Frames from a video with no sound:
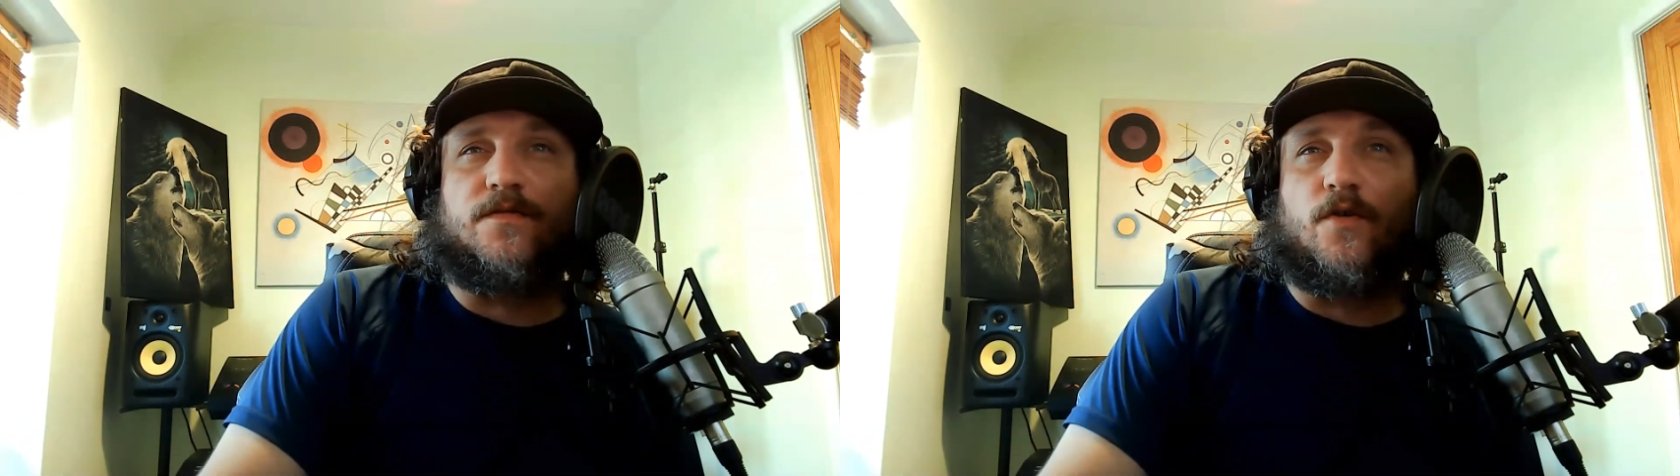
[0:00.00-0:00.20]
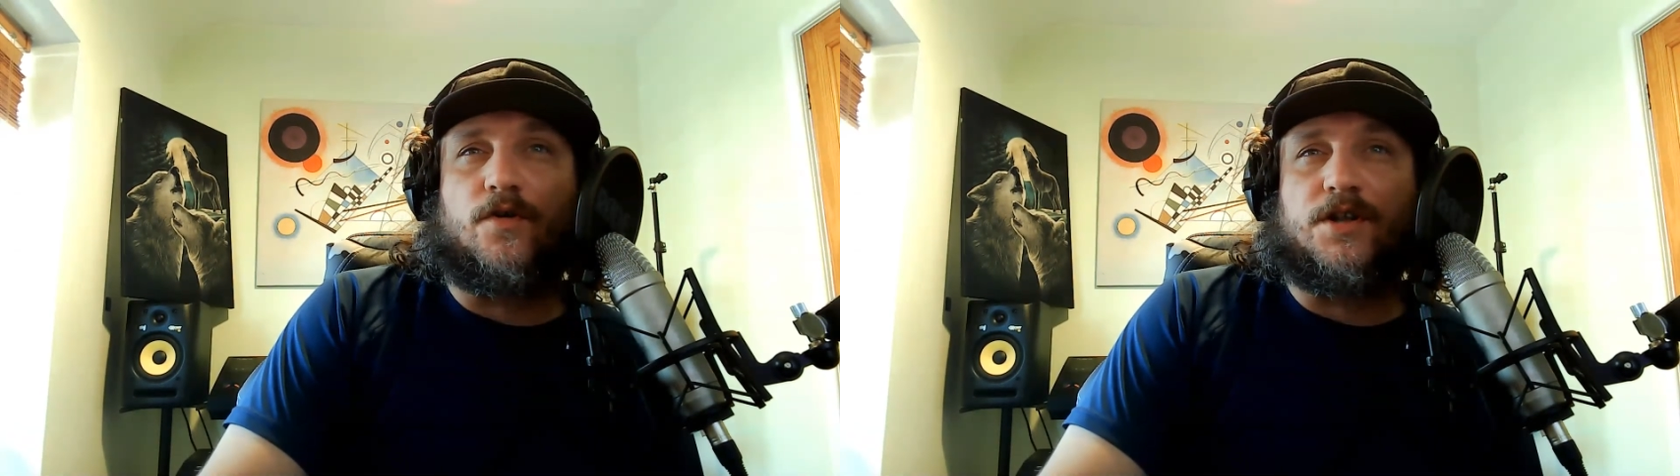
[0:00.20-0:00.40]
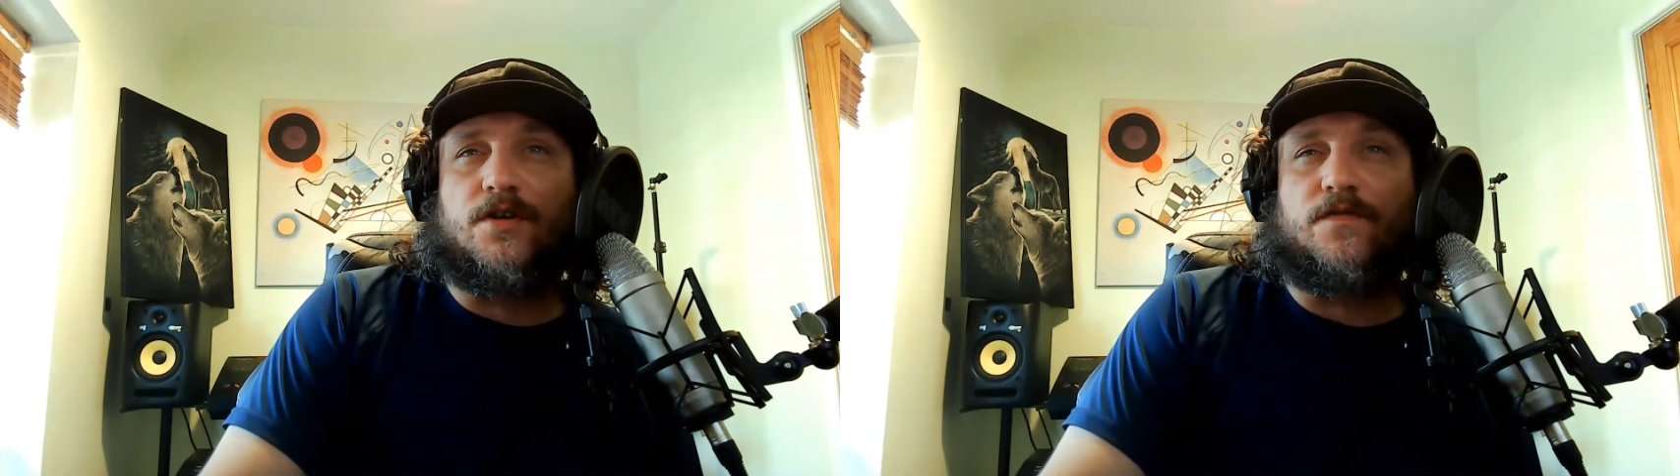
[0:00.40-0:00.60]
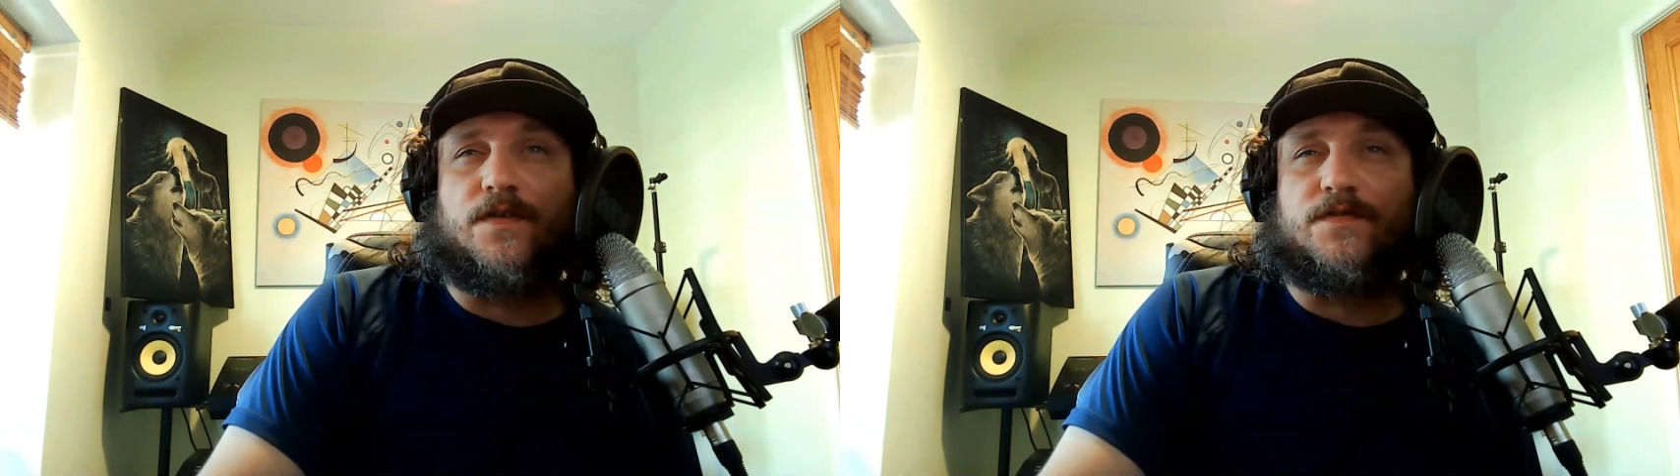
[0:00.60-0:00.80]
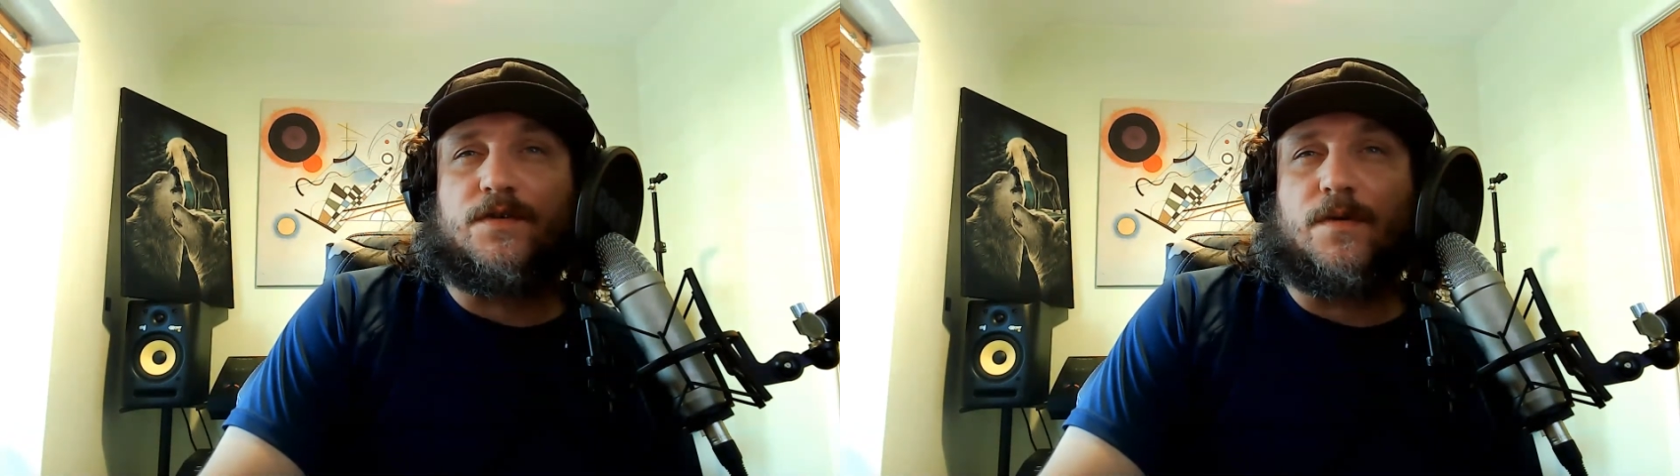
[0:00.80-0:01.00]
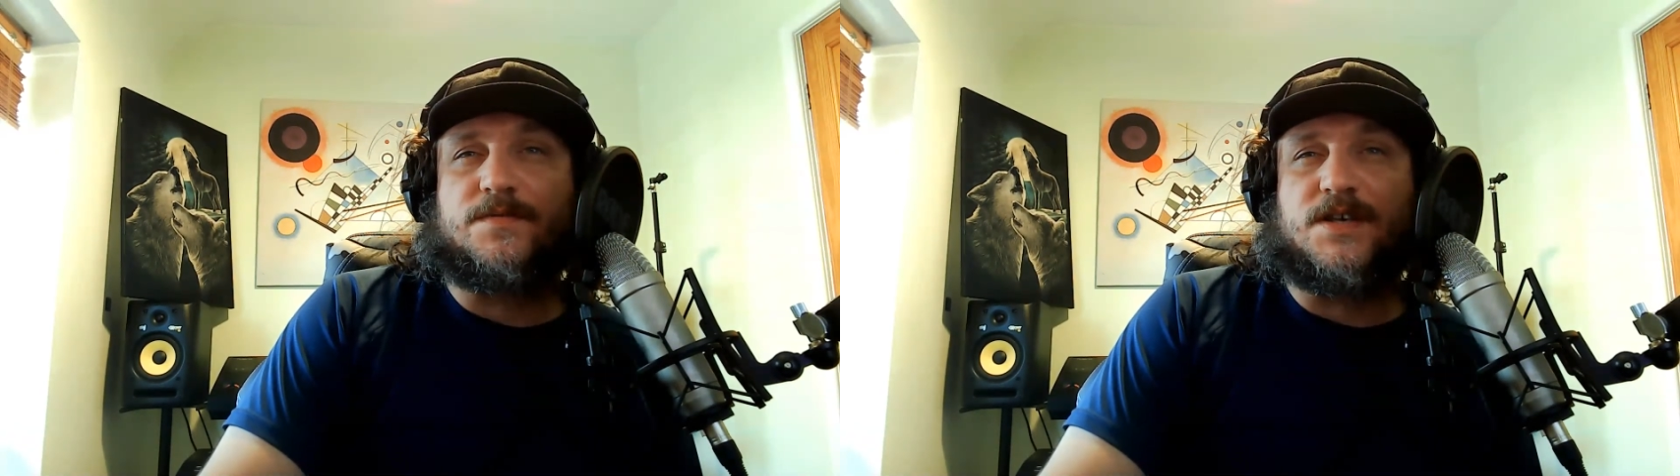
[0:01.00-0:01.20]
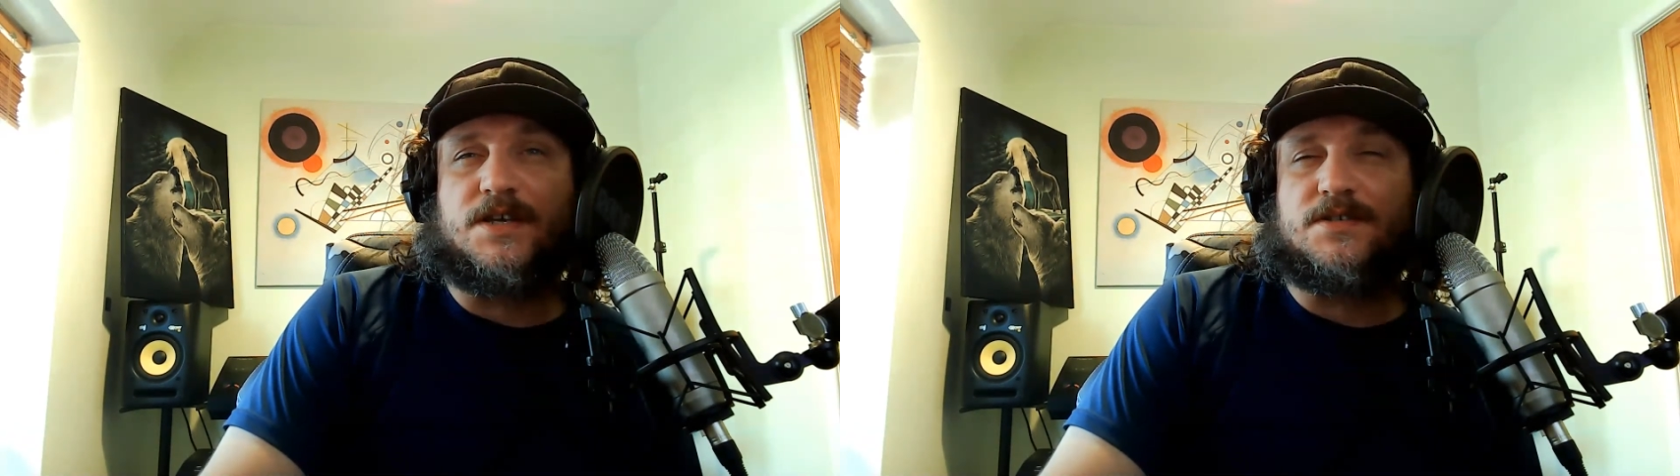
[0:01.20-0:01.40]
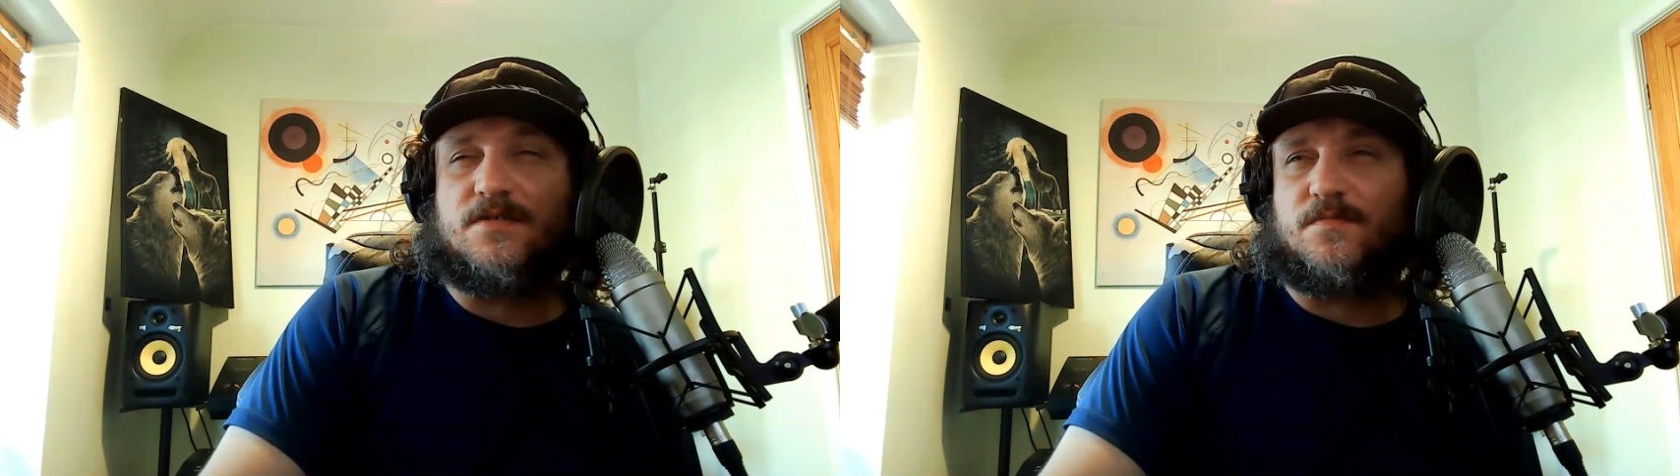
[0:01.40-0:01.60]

40 or 50 websites,